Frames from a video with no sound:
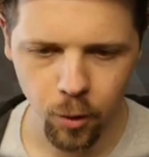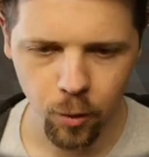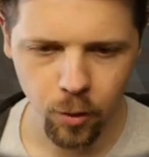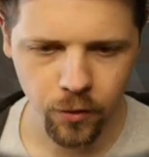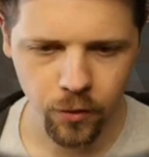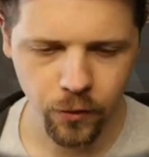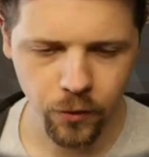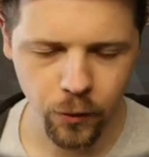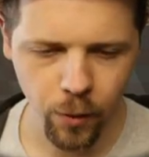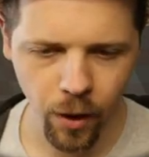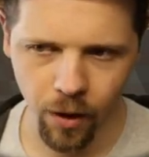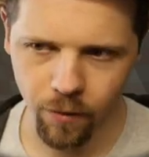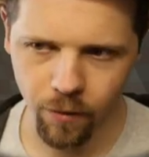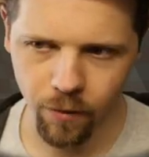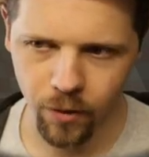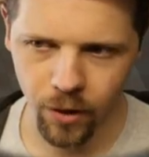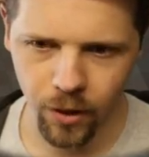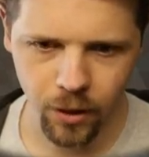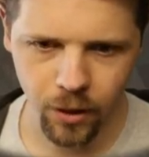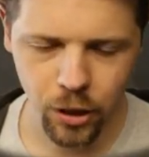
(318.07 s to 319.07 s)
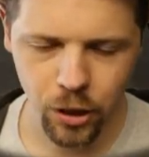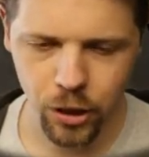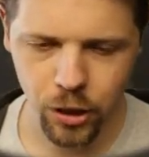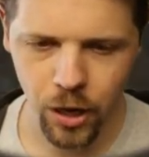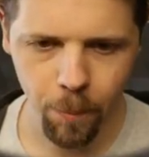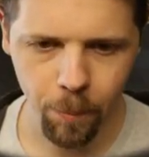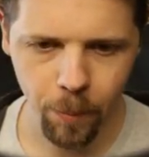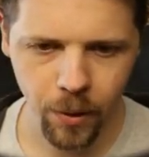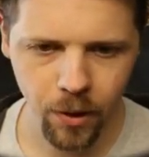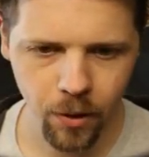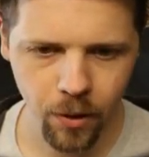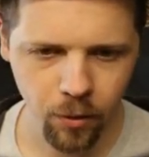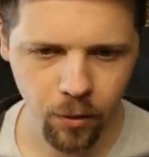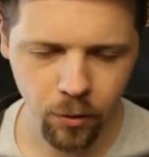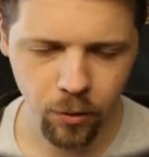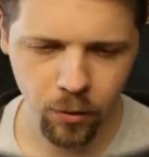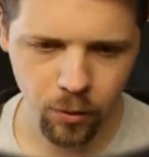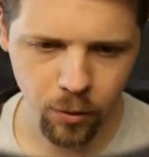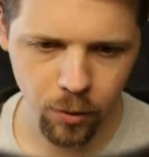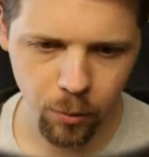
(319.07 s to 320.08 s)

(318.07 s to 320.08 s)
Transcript: if you have like a shop, you know, you